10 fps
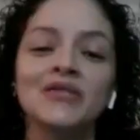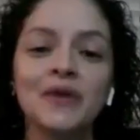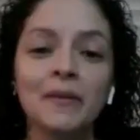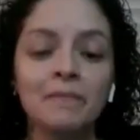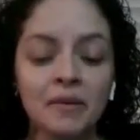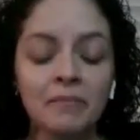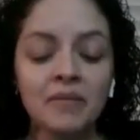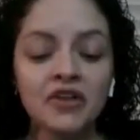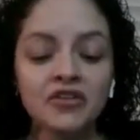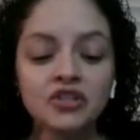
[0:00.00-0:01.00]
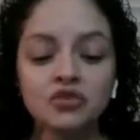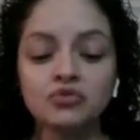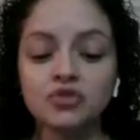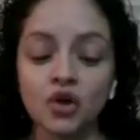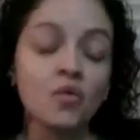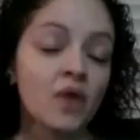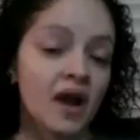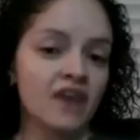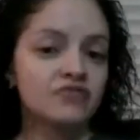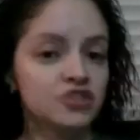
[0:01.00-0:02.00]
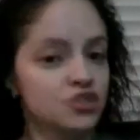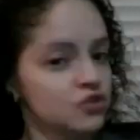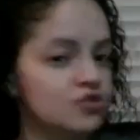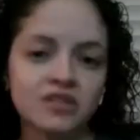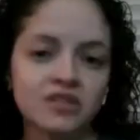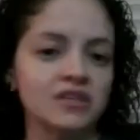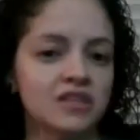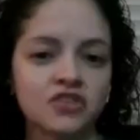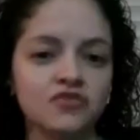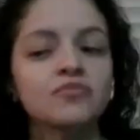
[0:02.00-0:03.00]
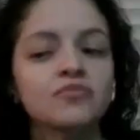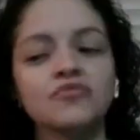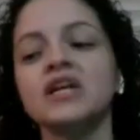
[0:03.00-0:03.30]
The mothers who don't have children in the kids' room